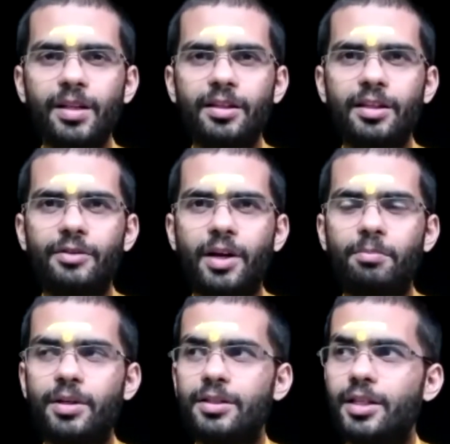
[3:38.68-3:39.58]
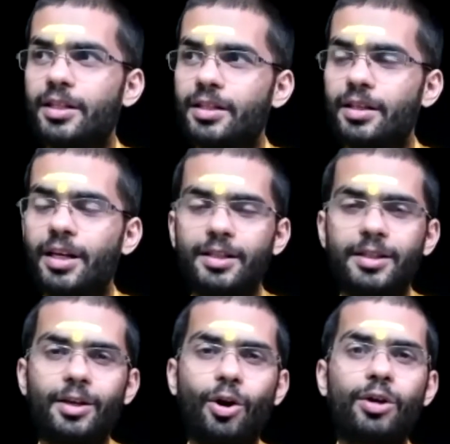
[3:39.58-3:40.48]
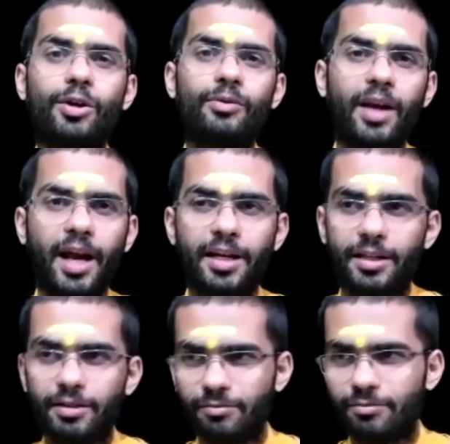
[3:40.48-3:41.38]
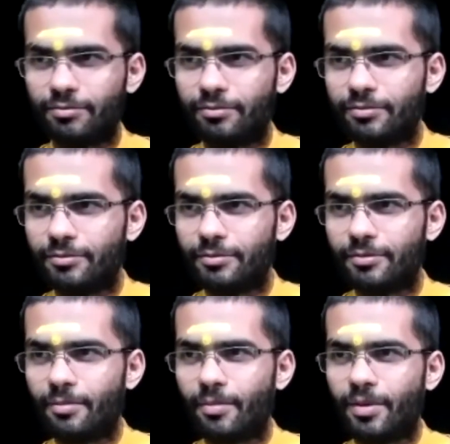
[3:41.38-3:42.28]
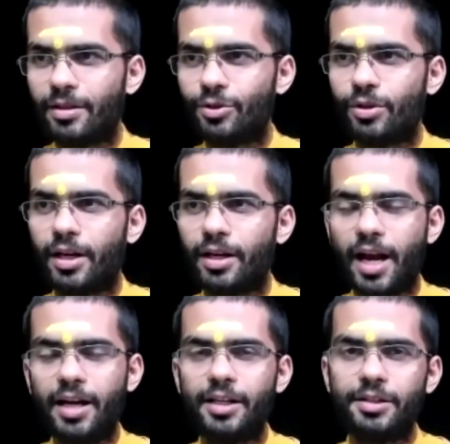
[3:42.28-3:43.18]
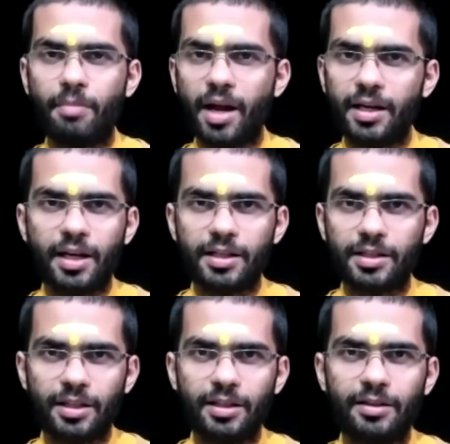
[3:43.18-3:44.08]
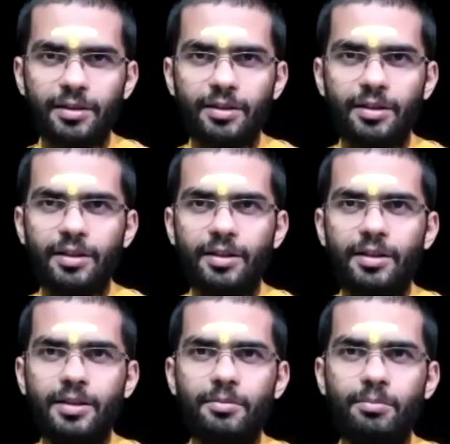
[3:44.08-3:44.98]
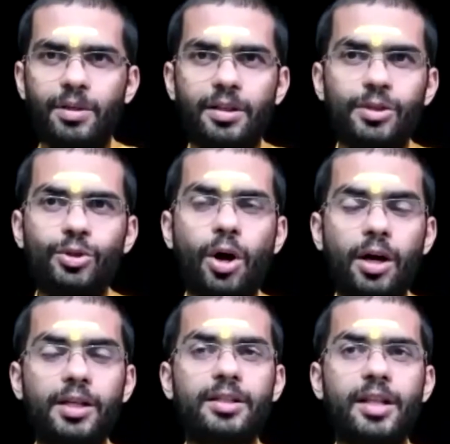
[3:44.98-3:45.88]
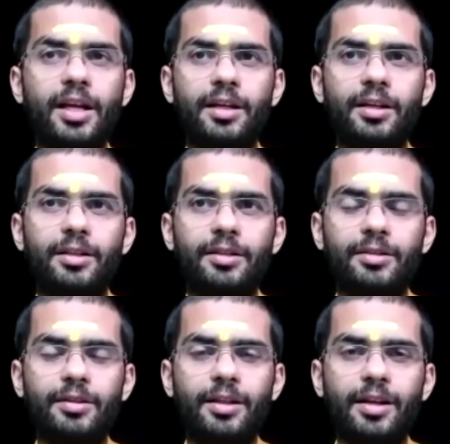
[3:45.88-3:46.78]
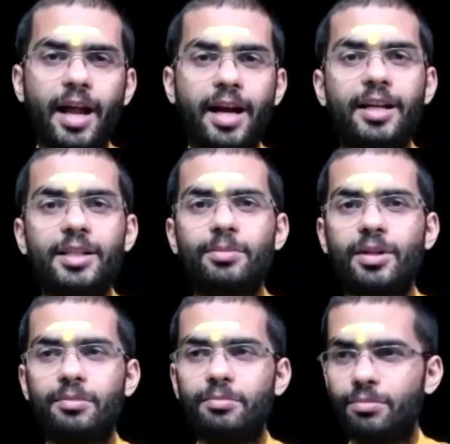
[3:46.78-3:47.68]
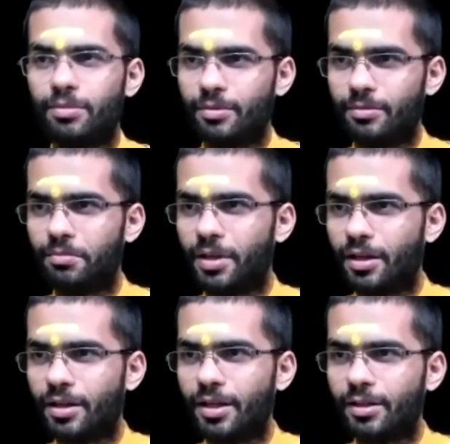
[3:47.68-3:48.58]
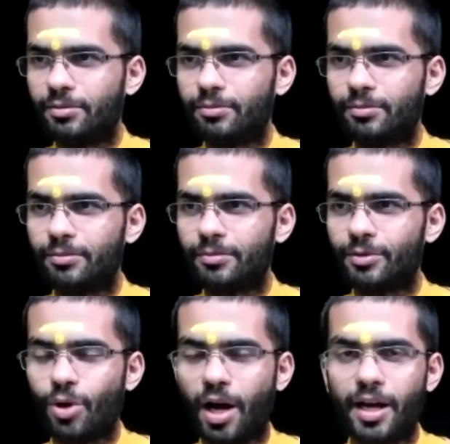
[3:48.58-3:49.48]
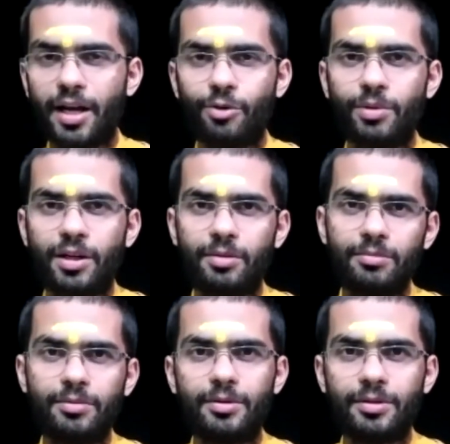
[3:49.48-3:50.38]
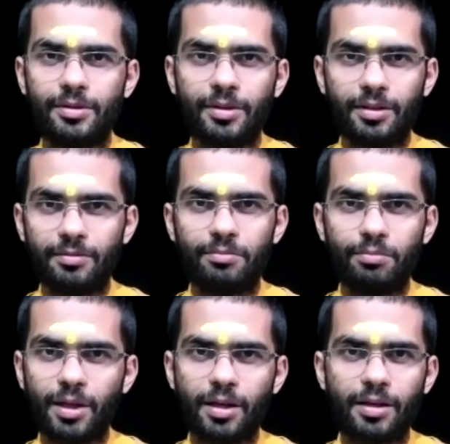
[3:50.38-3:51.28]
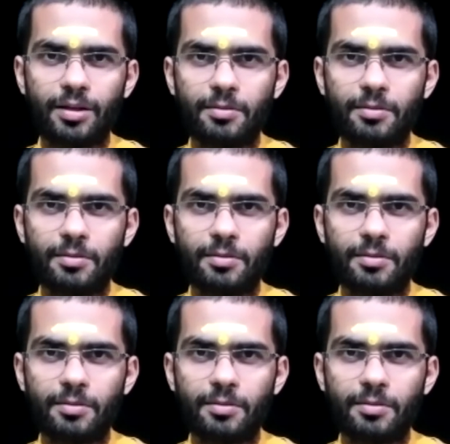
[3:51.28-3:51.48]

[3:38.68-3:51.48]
If I purchase, let us say, a lot of land, so that land is mine, I say. But this thought is there that land has become bigger, so I have become bigger.